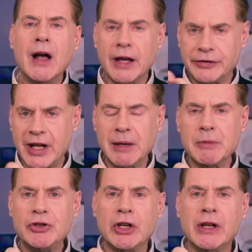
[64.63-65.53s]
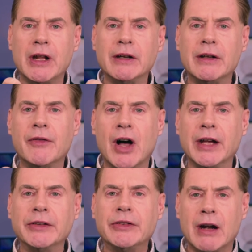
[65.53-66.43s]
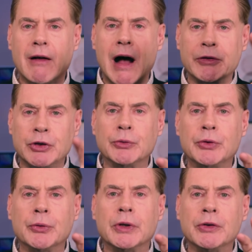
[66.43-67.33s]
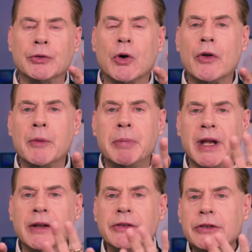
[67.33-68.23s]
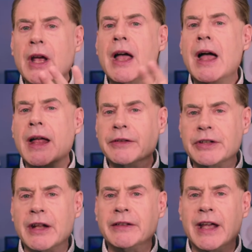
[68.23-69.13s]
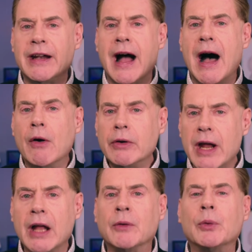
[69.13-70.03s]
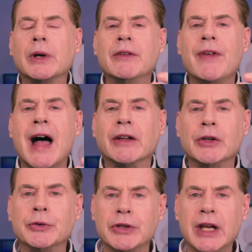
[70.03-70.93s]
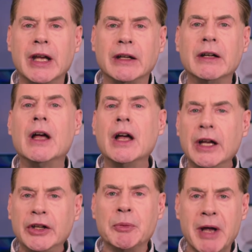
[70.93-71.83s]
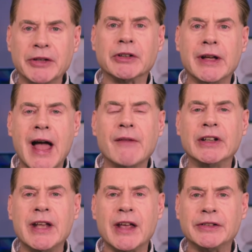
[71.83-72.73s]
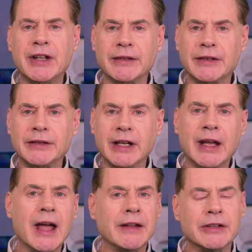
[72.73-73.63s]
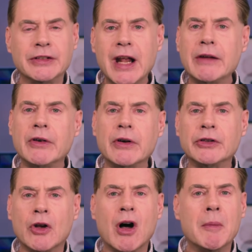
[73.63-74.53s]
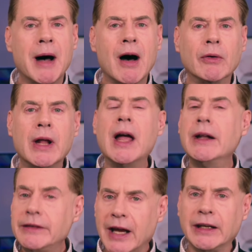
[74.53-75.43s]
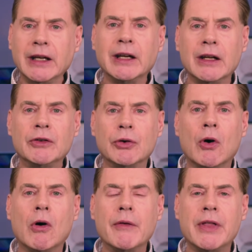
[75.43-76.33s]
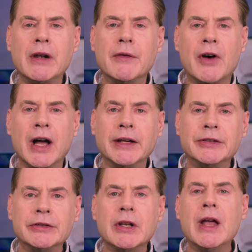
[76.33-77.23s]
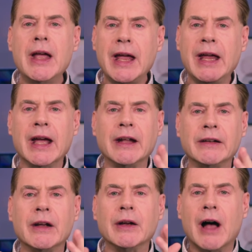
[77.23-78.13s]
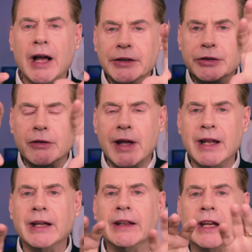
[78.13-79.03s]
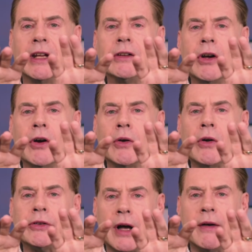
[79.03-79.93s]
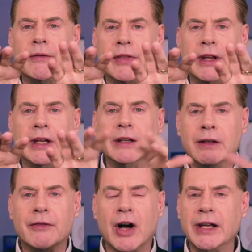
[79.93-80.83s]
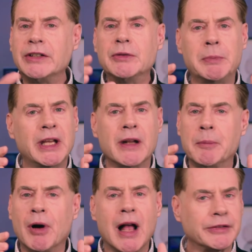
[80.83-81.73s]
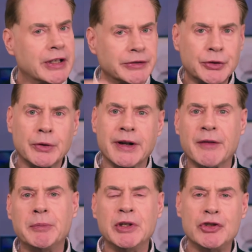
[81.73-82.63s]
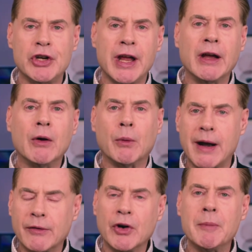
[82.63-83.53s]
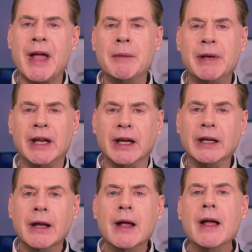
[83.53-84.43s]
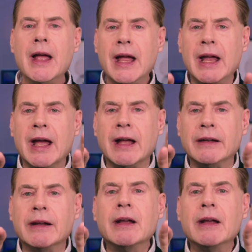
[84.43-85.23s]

a state machine in a device that allows you to control the pins and send data out and read values in, you basically have a test entity. And the standard is all about taking control of the device and isolating the internals of the device, be it a processor, an FPGA, or whatever it may be, and